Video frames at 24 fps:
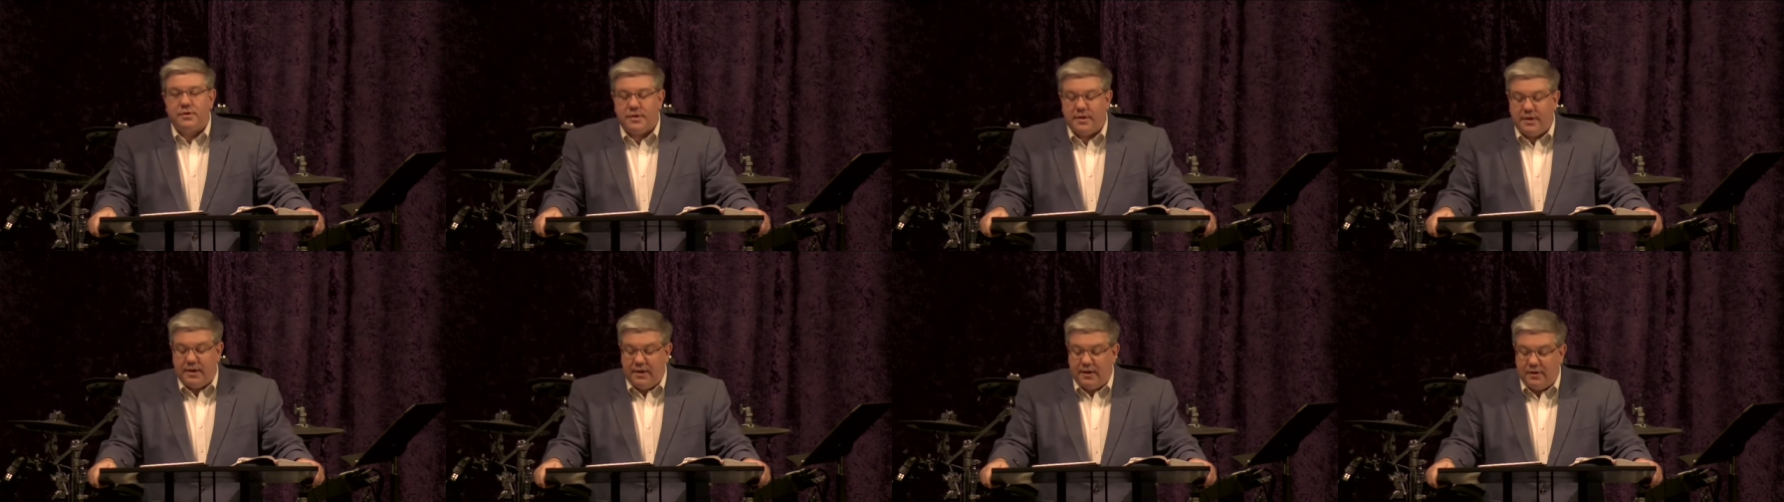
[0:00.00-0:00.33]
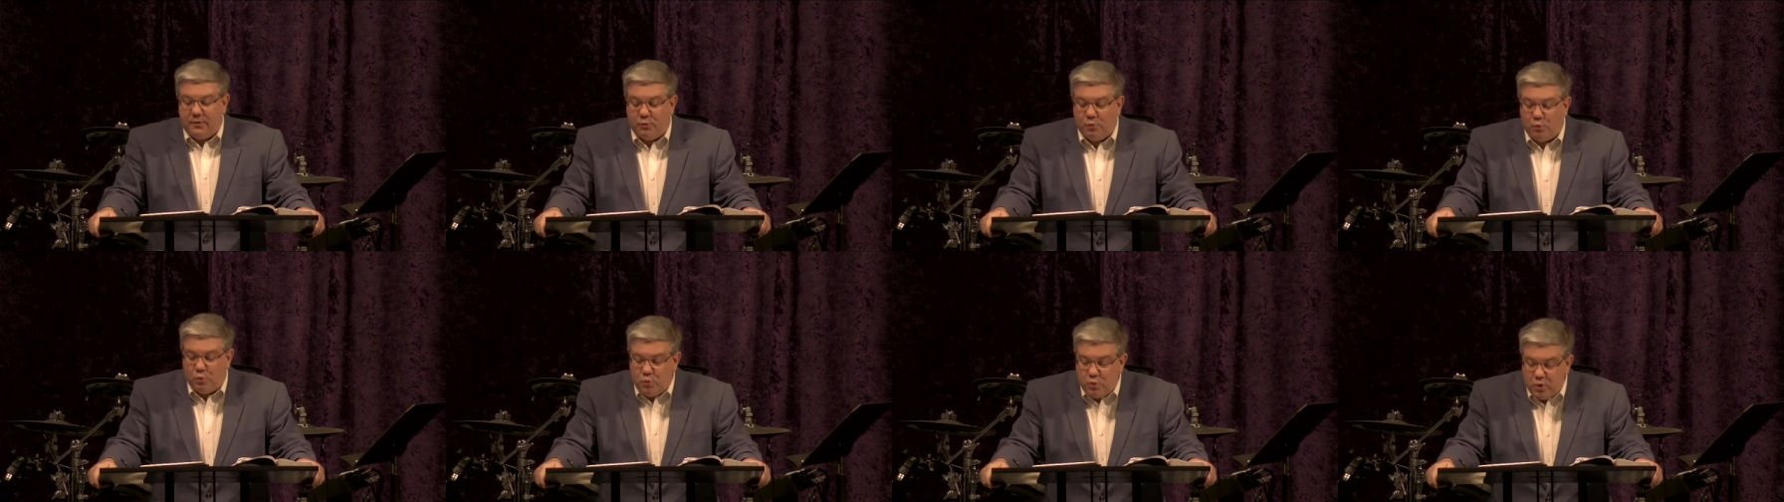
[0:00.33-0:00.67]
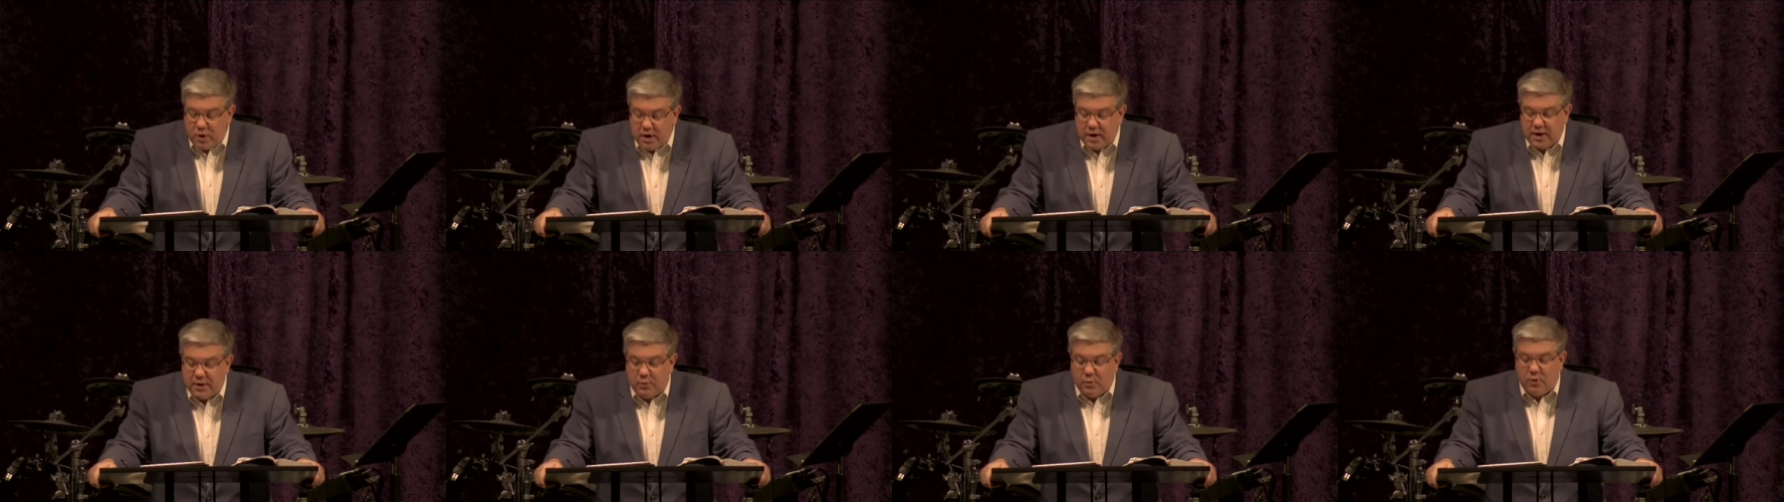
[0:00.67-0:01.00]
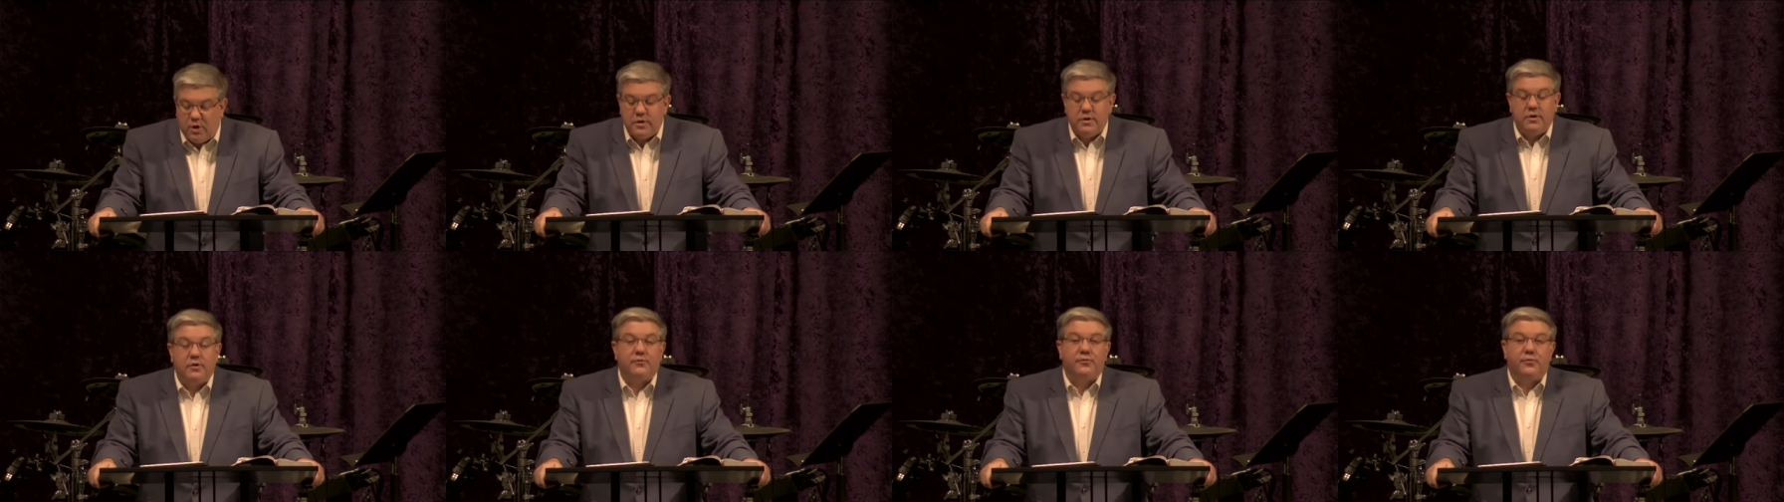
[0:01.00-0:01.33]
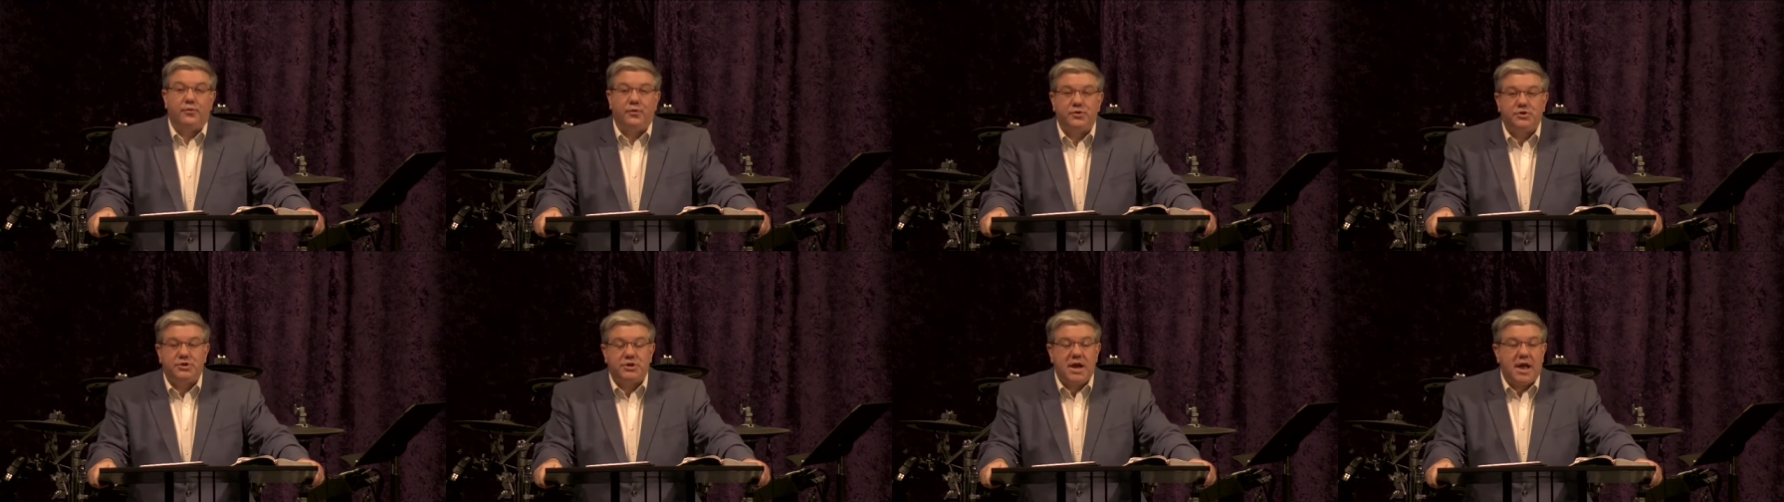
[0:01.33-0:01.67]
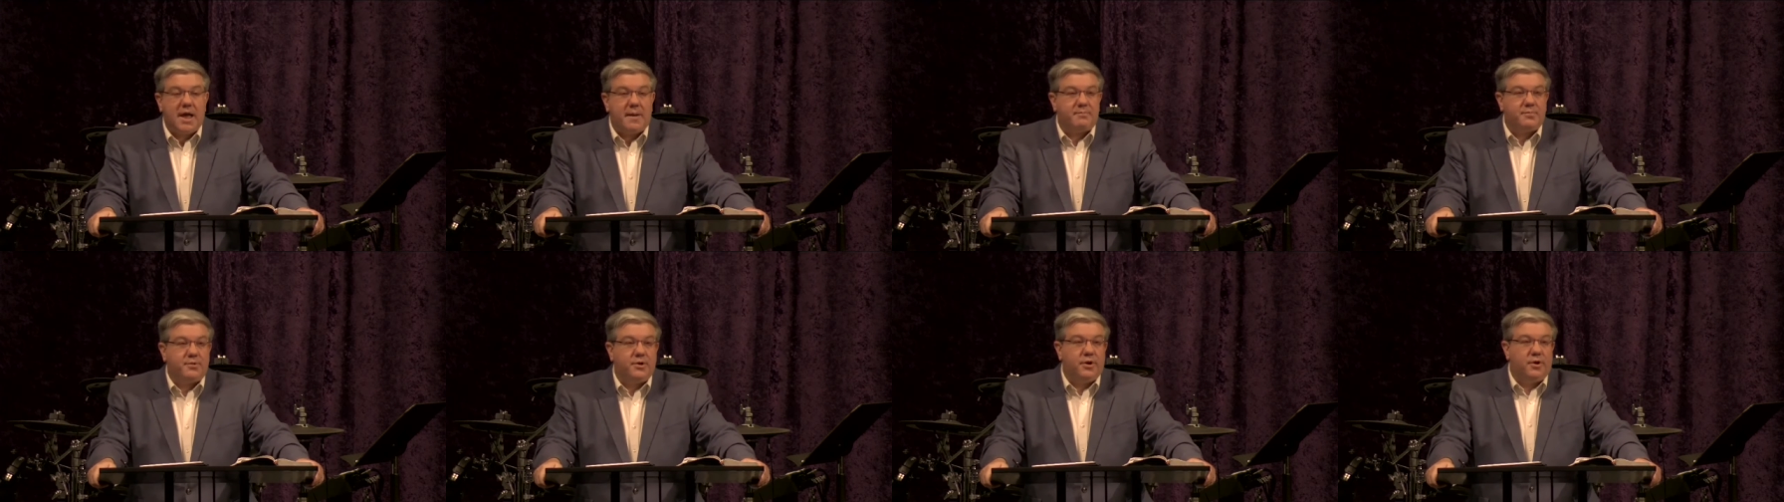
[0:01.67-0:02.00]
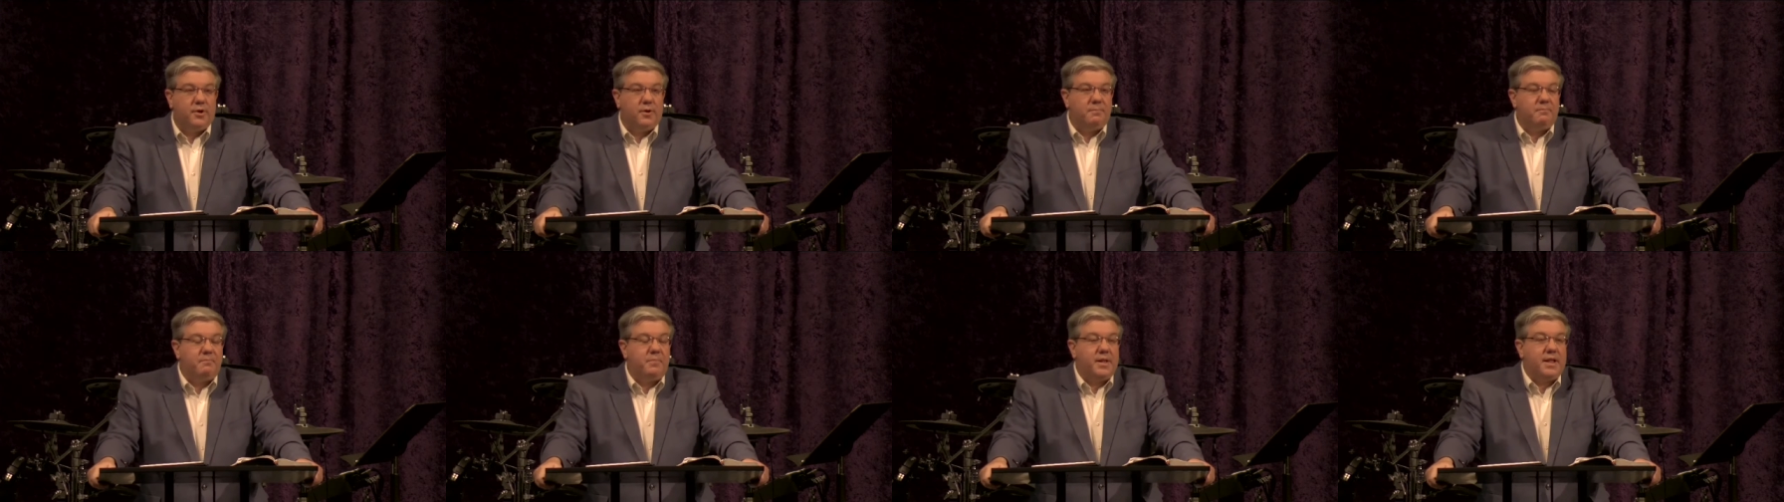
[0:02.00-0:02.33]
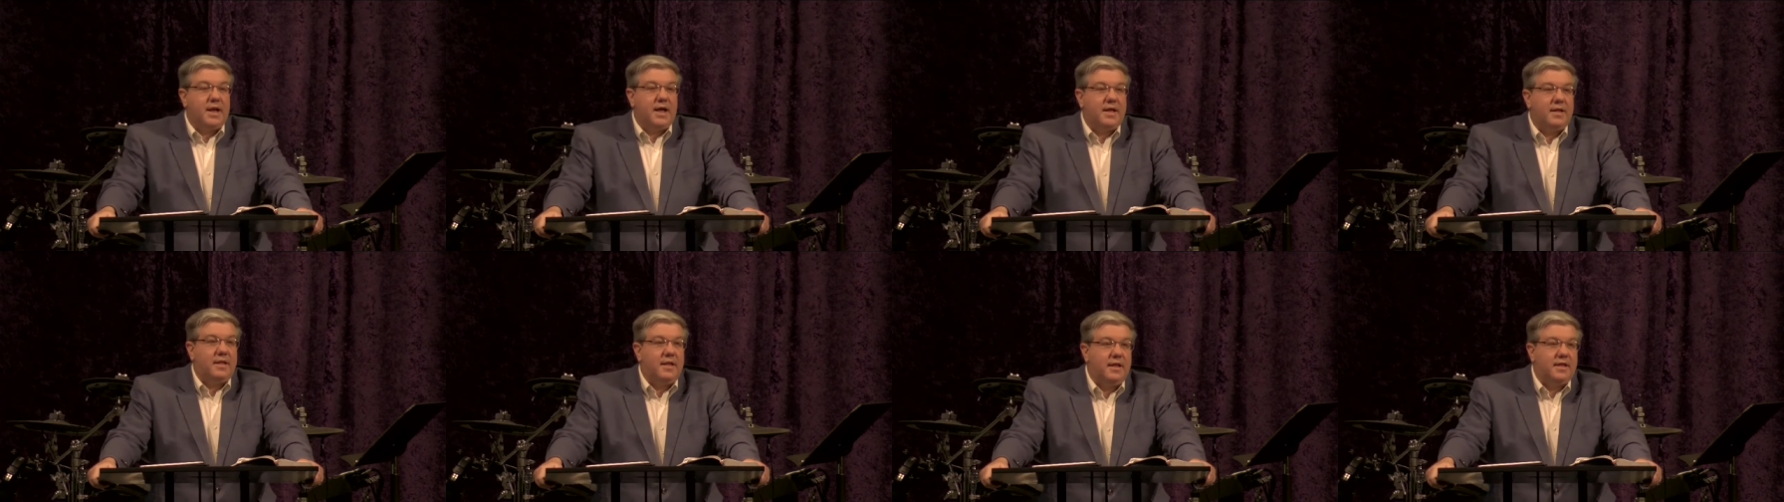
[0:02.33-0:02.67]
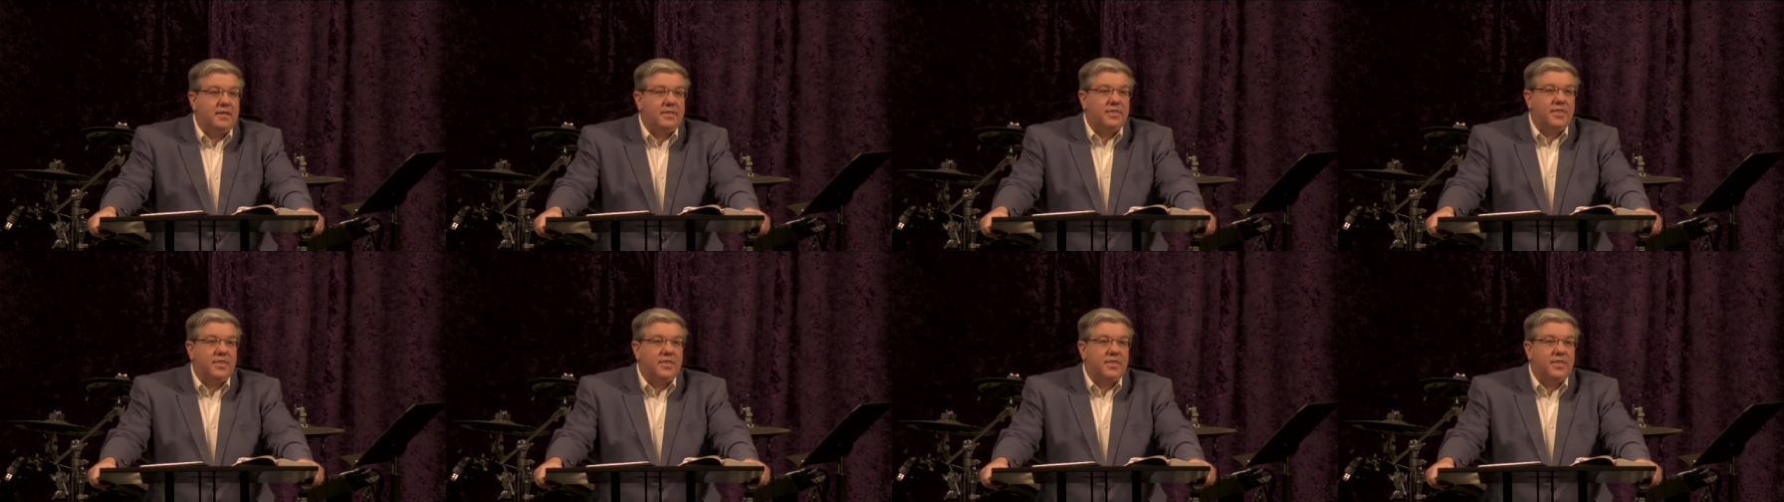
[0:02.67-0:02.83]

this really wonderful chapter, but I